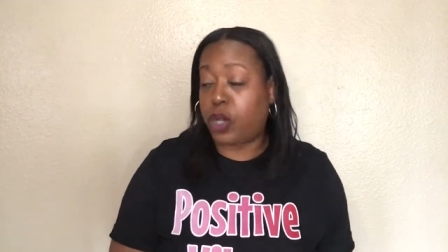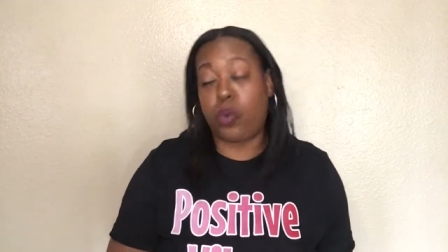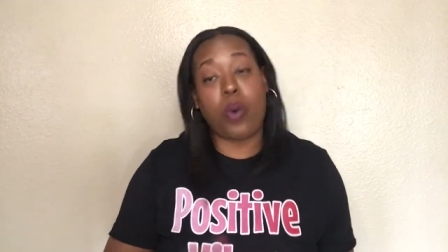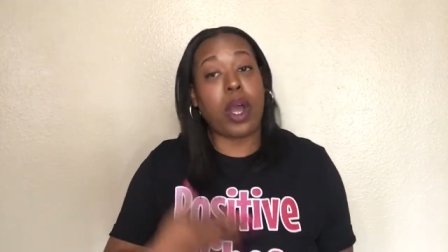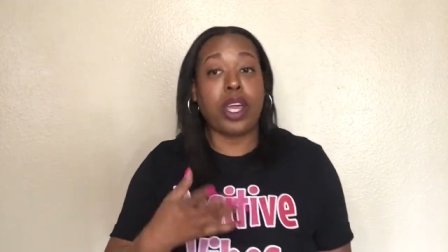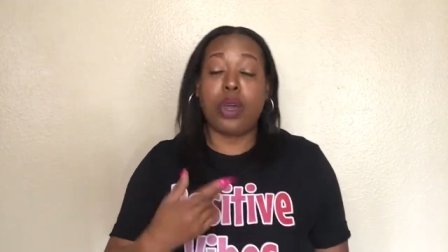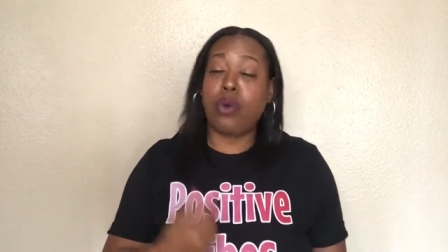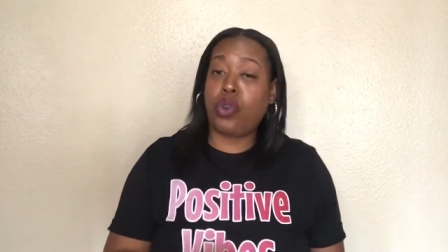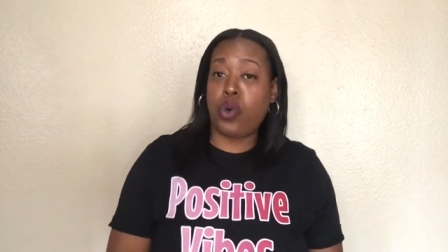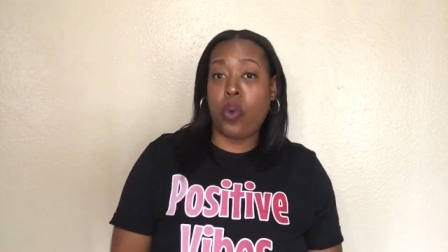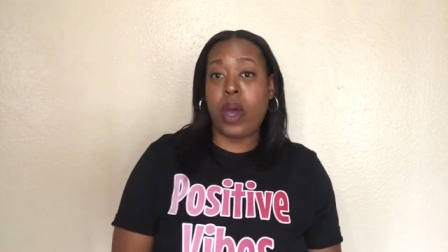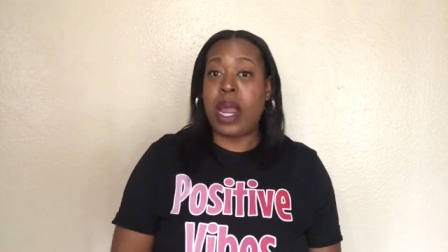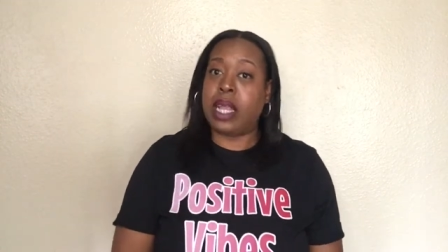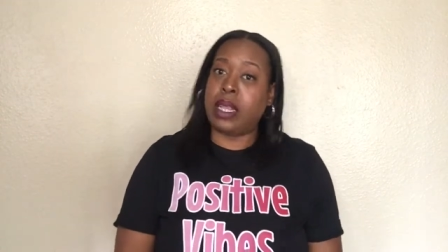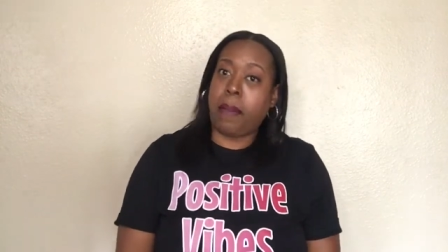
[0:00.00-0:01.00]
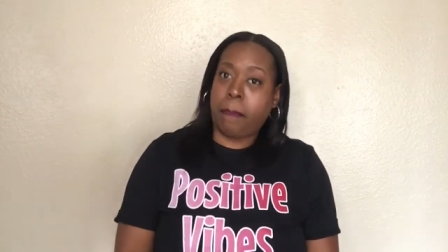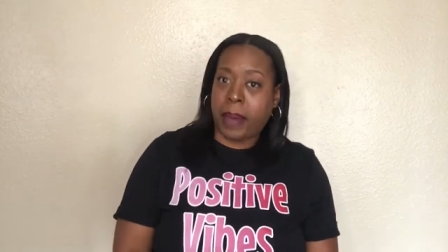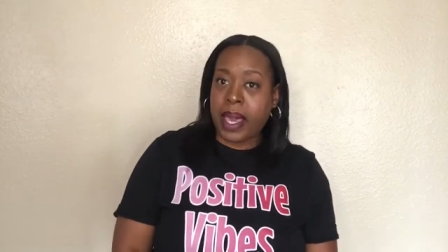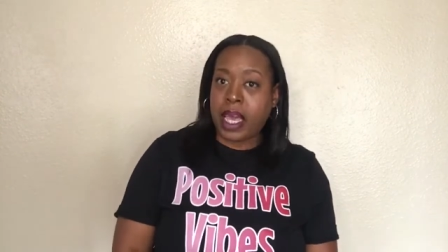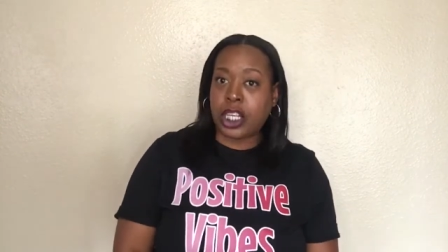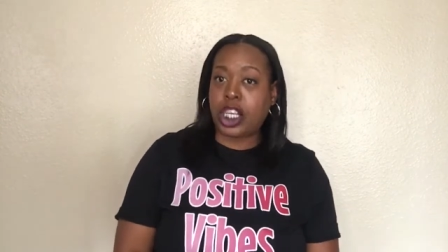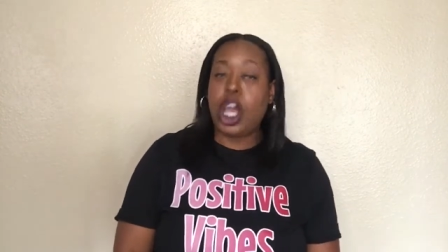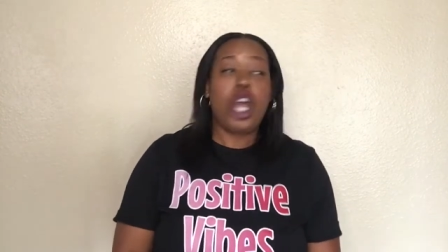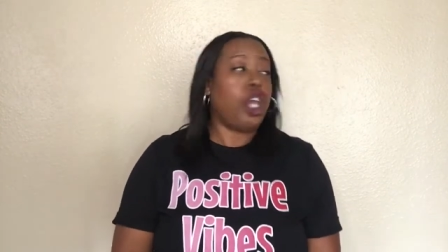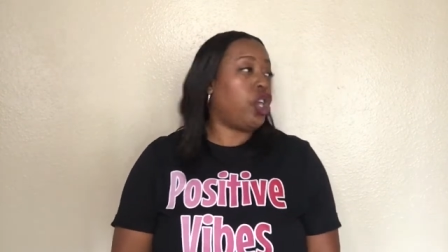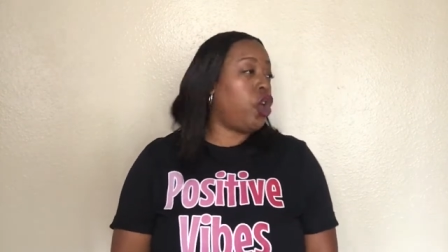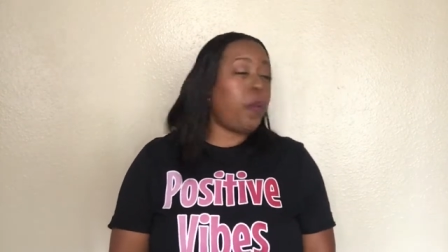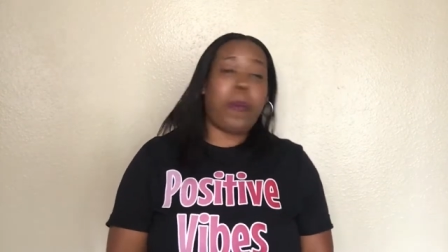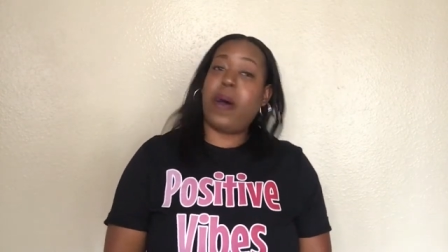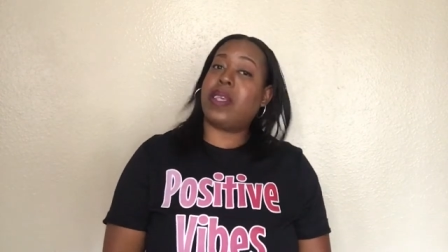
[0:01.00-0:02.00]
What are you doing at the beach?
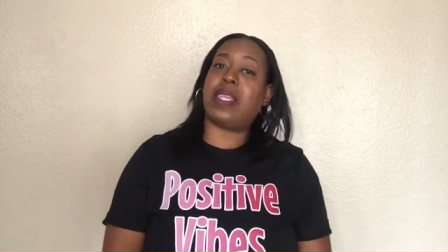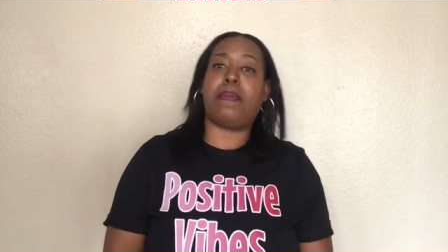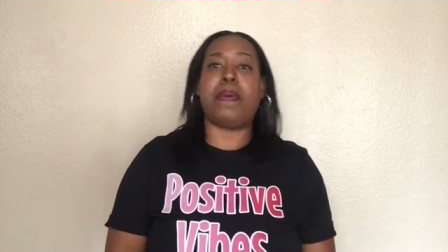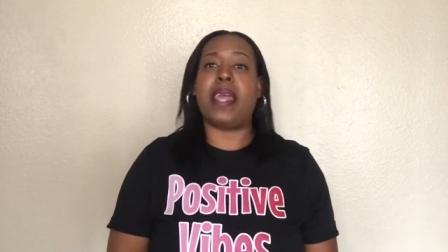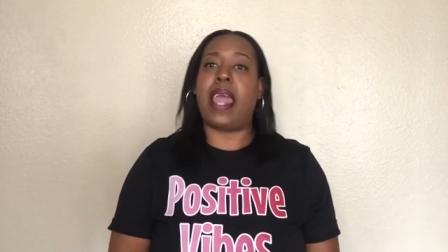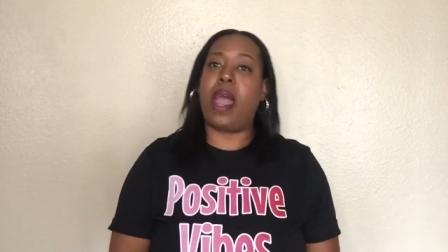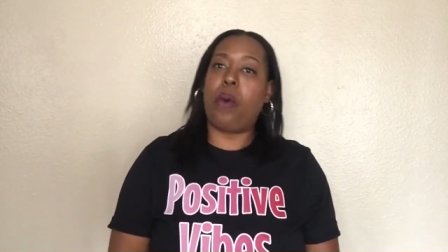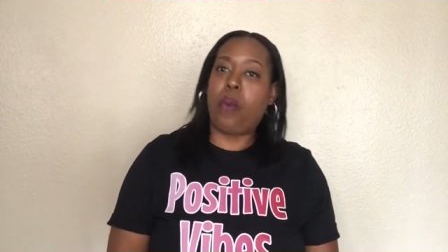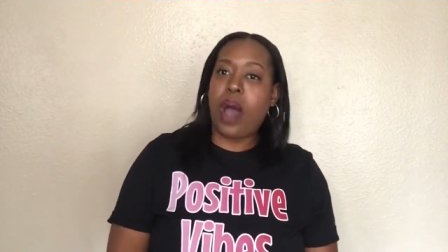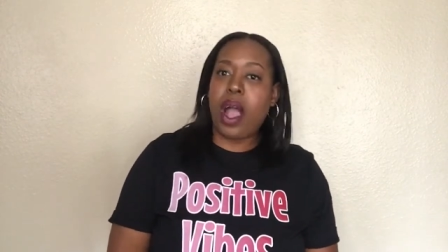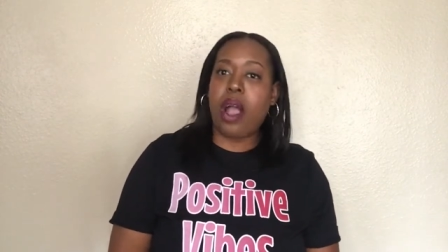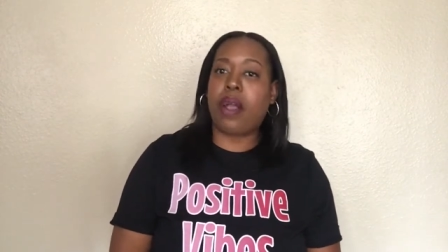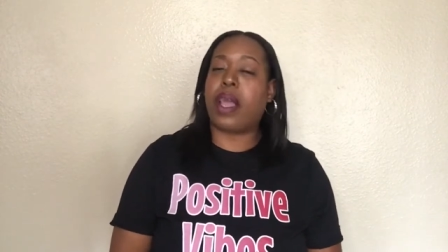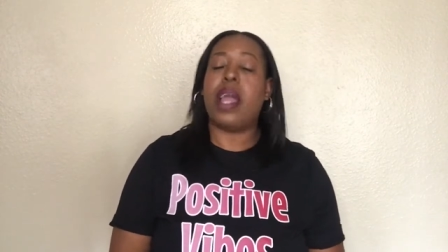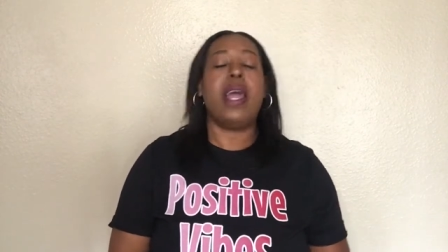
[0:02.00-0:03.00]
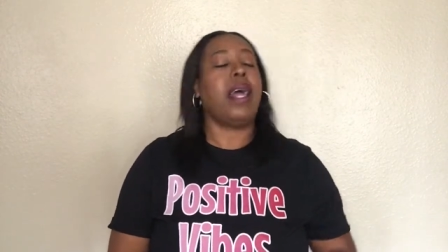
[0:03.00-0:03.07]
You supposed to be at work.